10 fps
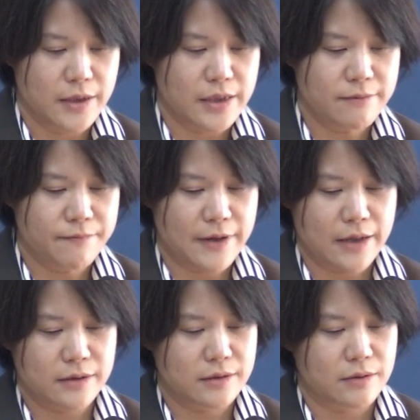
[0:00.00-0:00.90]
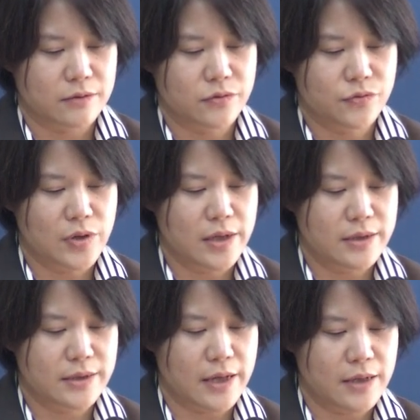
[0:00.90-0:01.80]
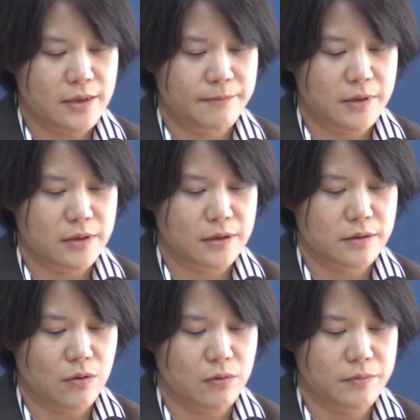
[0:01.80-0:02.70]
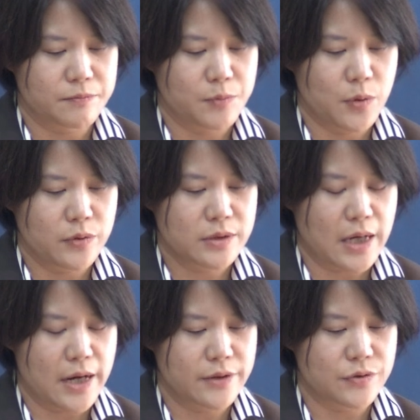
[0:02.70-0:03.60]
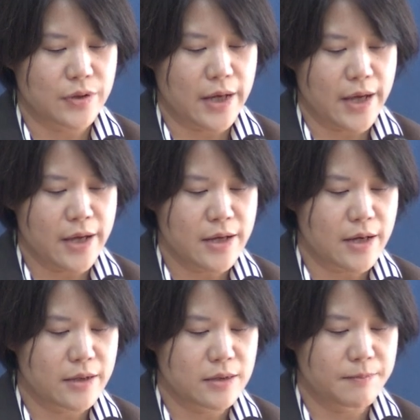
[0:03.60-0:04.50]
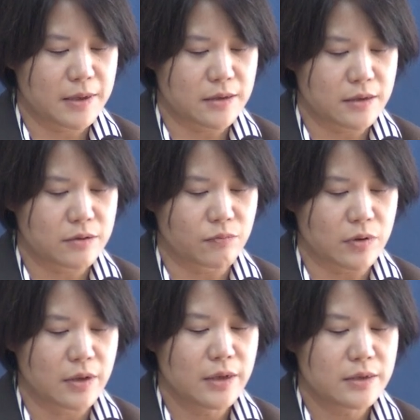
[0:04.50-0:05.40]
In fact, the neutralizing antibodies of both IgA antibodies were